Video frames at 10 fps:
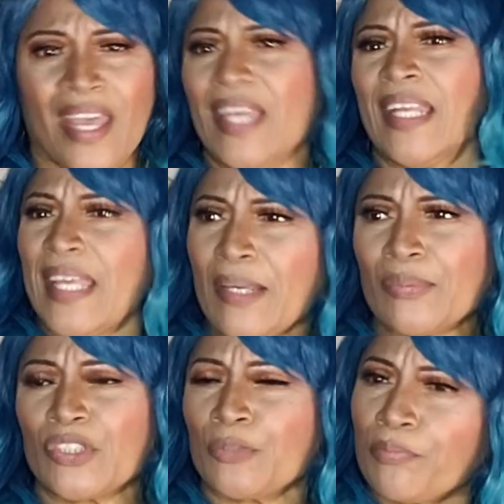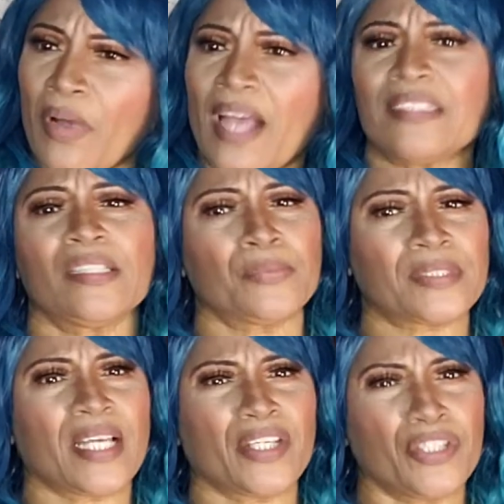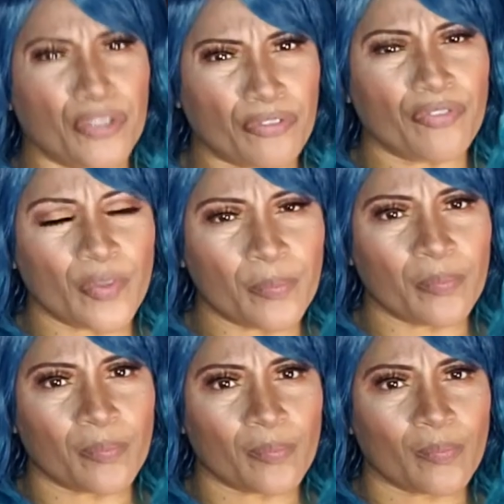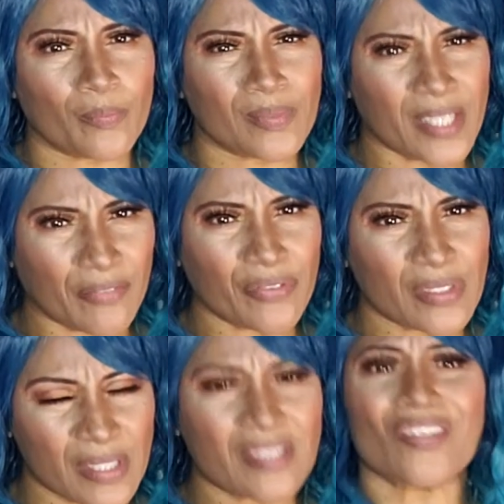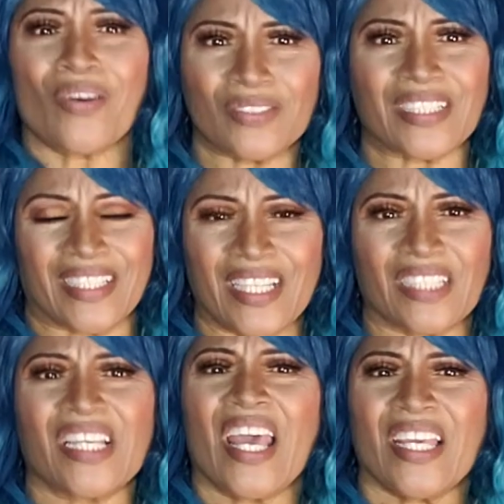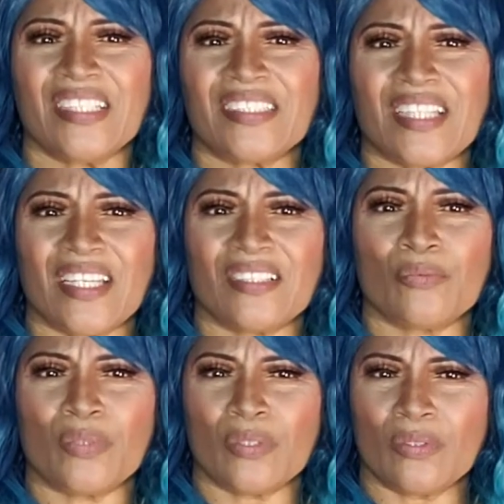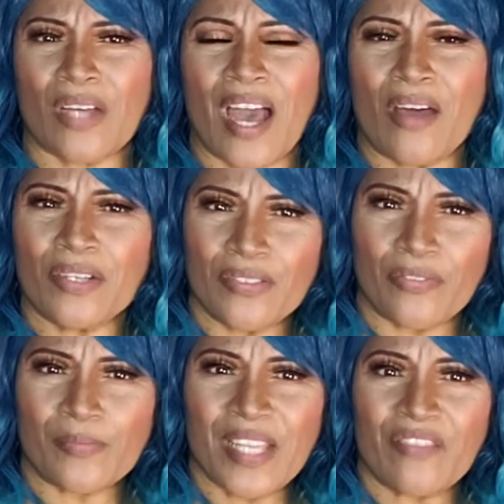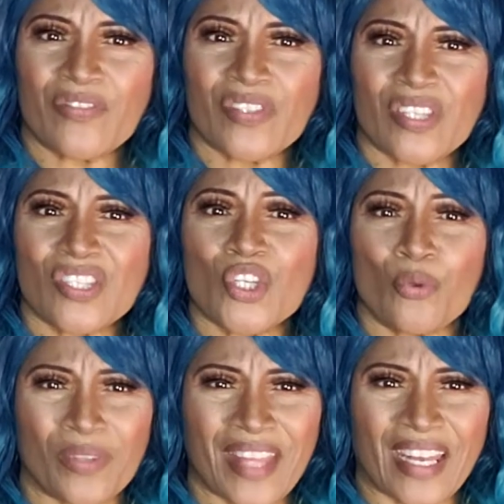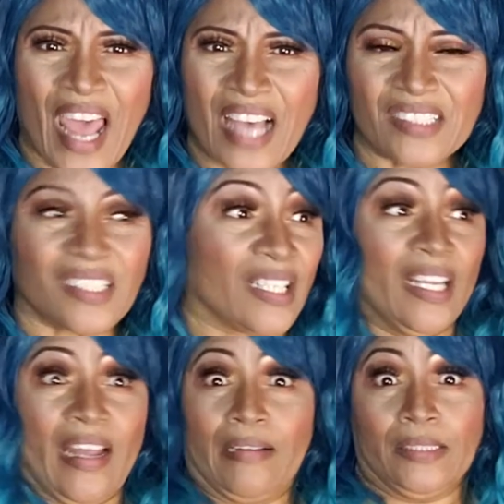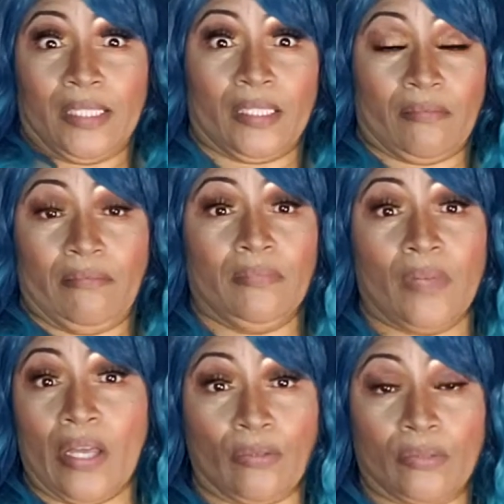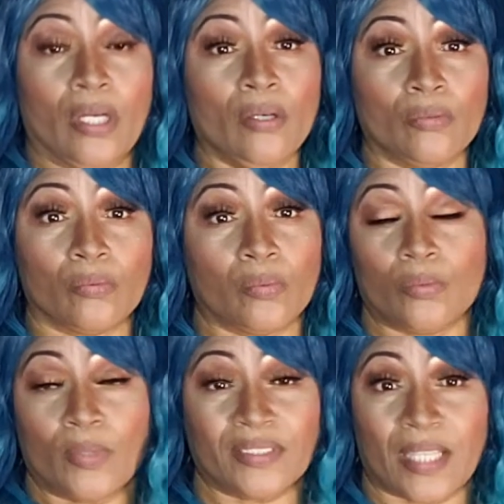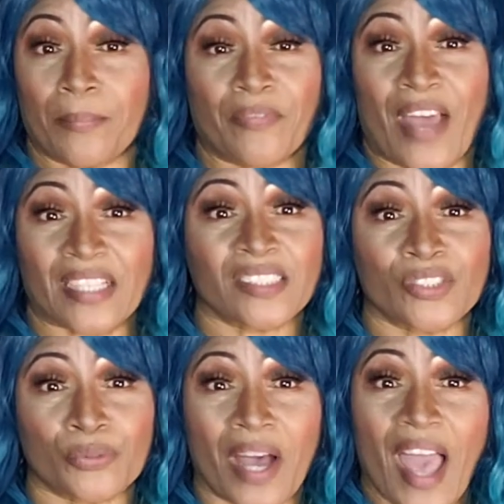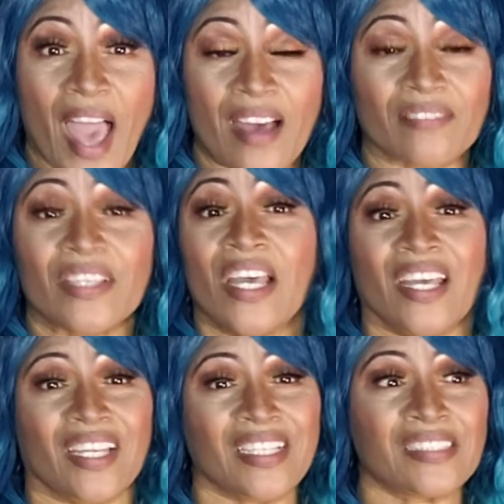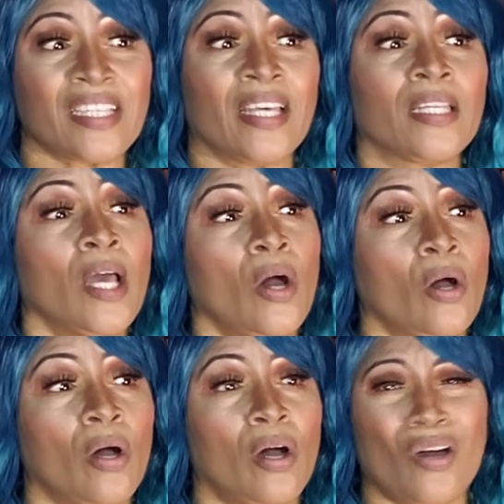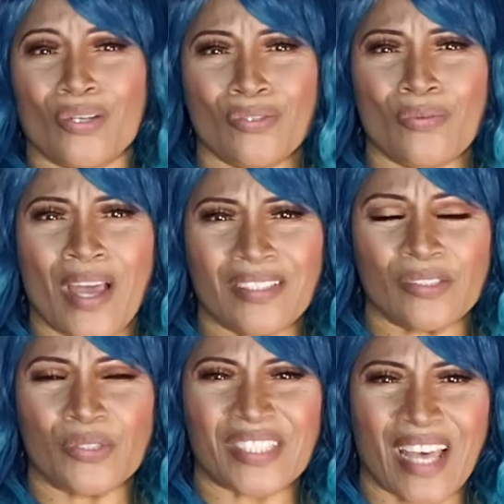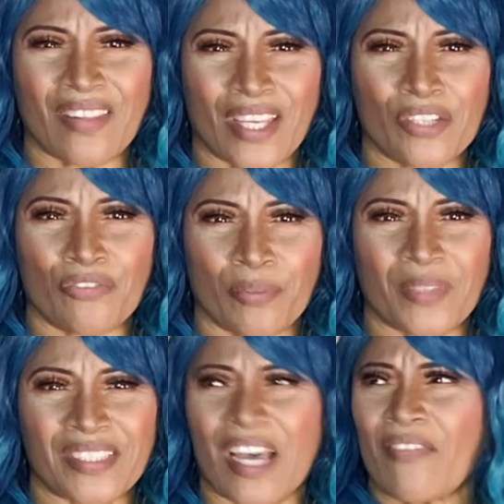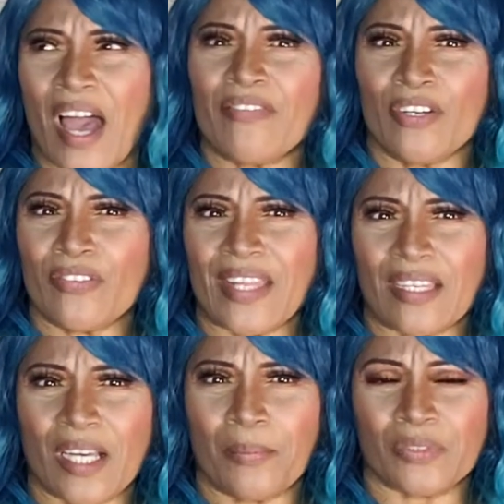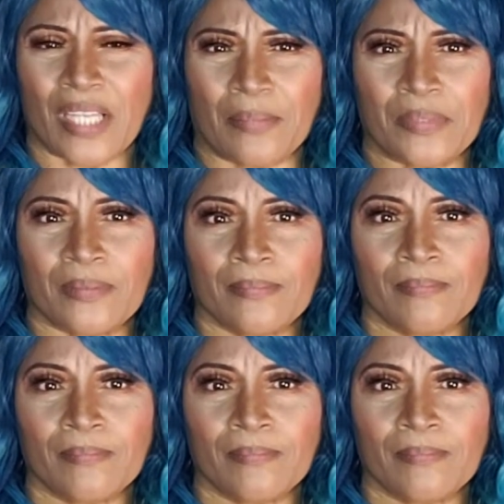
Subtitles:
and he was surprised. He was like, you're from San Francisco? I was like, yes. He said, well, how are you from San Francisco with that accent? And I was like, I don't know. Well, what type of accent do I have? And he said, oh, you sound like you're from the South. I've heard that a couple of times.